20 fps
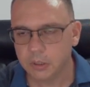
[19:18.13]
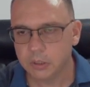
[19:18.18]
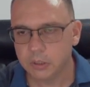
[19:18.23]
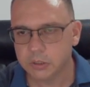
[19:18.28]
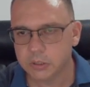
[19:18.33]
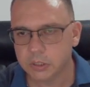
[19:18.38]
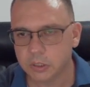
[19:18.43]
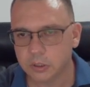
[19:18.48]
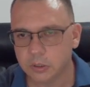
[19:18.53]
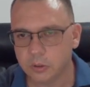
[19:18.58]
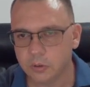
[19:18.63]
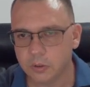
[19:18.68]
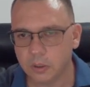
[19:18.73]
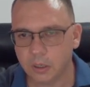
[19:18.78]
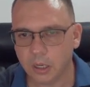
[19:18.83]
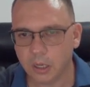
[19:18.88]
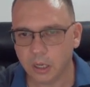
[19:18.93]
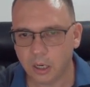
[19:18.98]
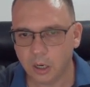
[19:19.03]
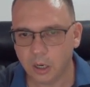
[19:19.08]
So
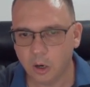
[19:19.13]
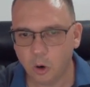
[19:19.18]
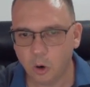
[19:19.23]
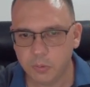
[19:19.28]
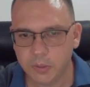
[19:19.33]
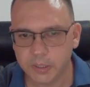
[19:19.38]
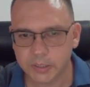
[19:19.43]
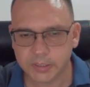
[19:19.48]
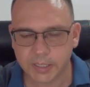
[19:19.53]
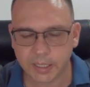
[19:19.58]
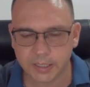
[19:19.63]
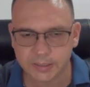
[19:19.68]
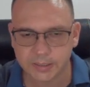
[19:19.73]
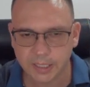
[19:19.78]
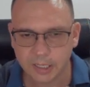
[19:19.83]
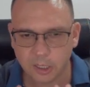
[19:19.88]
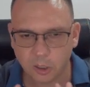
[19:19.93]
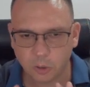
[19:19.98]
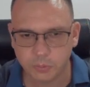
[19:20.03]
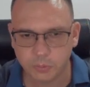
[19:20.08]
I hope this has
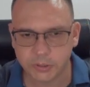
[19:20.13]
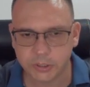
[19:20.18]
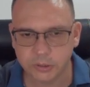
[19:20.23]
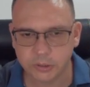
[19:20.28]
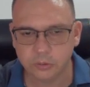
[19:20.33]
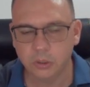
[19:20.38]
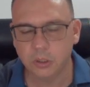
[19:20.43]
helped you